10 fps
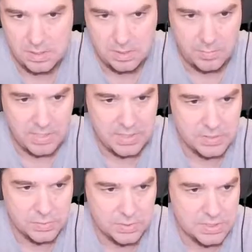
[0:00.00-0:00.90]
Playa
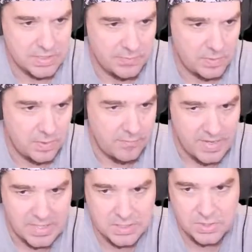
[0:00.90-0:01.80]
Azul is a very
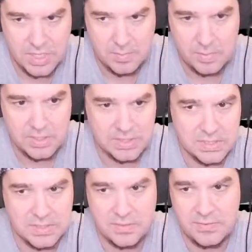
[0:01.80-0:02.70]
fast track, but
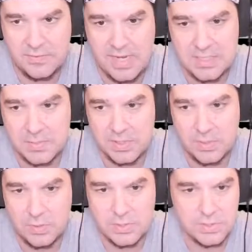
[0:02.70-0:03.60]
it's fast, but it
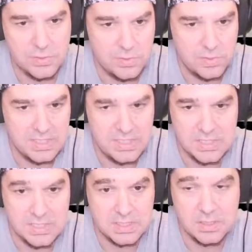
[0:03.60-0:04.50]
also
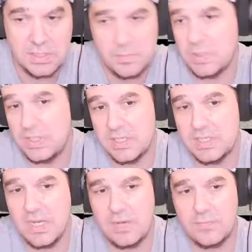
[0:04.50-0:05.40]
needs, you need plenty of
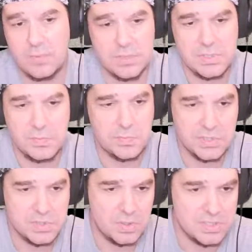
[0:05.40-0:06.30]
downforce, and this
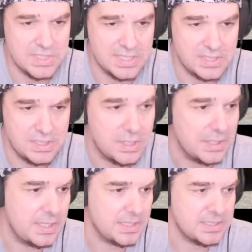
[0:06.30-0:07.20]
car just has
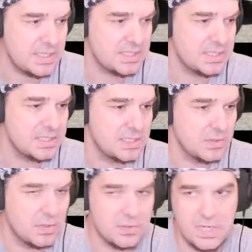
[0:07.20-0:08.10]
none. Has next to
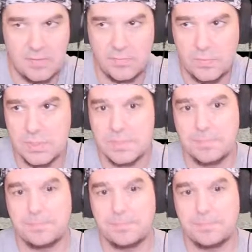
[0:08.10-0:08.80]
zero downforce.